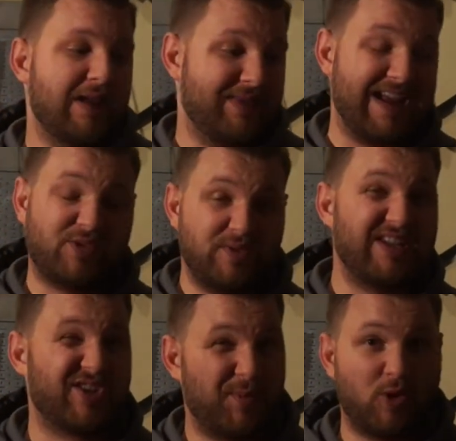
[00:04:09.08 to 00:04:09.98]
that's when that
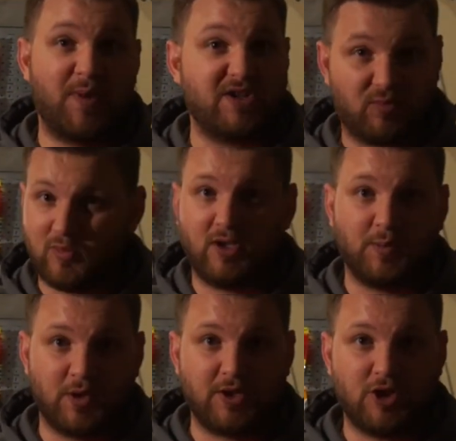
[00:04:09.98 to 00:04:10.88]
spinnerbait's really,
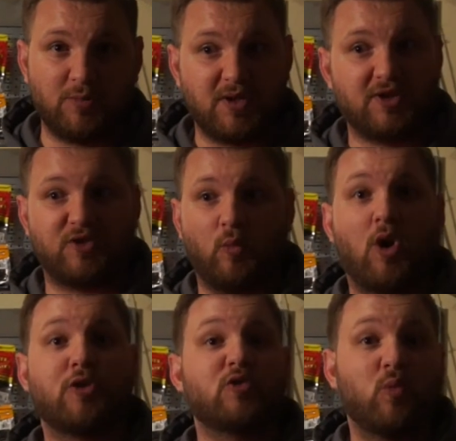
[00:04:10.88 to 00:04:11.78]
really good because the
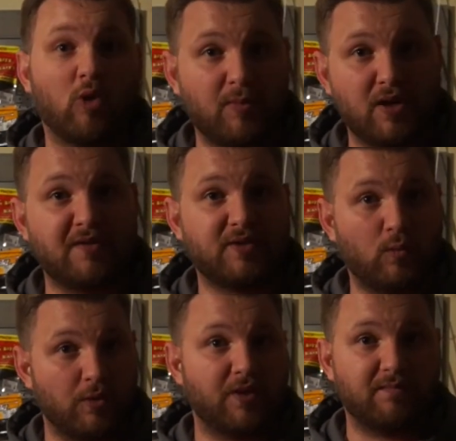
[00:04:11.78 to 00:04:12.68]
water is warm enough to
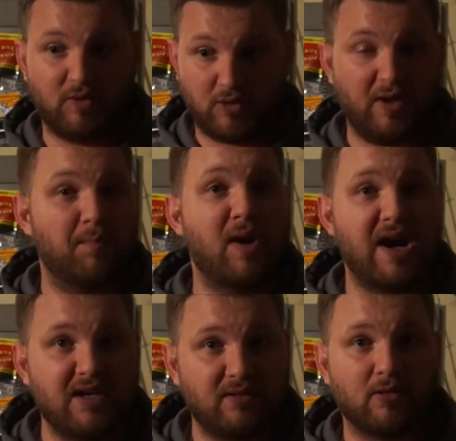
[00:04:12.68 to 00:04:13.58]
where they're going to
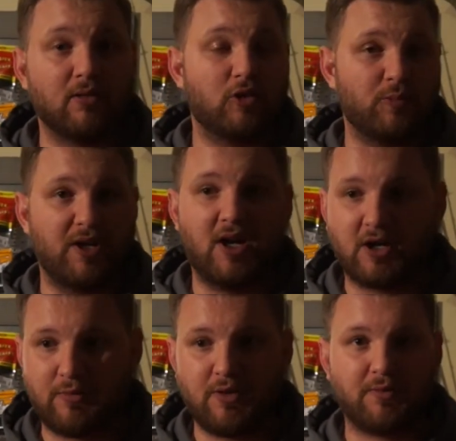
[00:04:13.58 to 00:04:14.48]
bite, they're a little bit
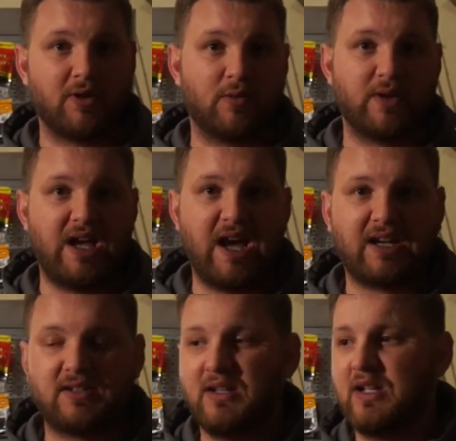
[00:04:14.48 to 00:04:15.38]
hungrier, they're going to
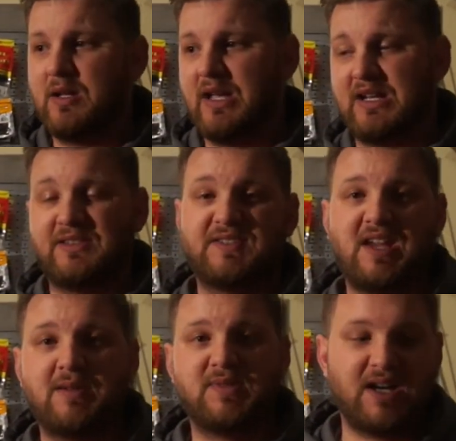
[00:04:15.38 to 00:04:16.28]
react, and at the
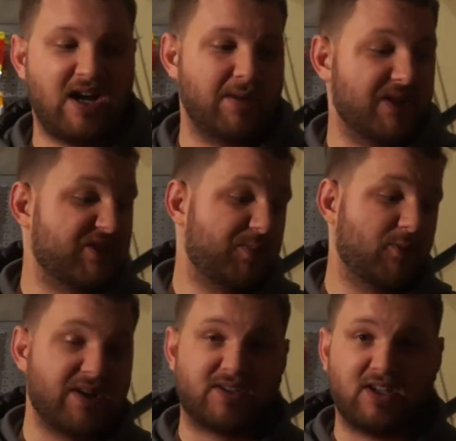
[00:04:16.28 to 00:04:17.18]
same time, that
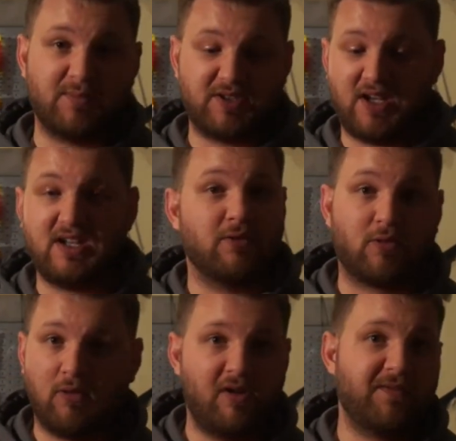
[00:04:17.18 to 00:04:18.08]
spinnerbait's going to imitate either a
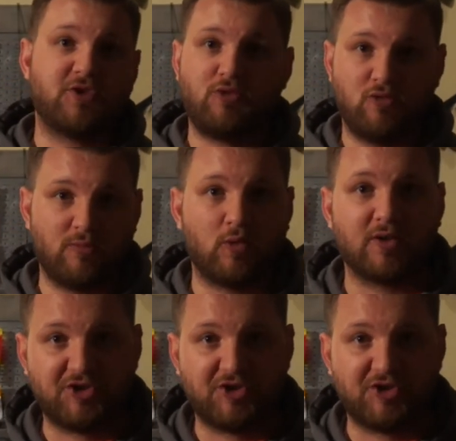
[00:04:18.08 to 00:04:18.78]
crawfish to them or a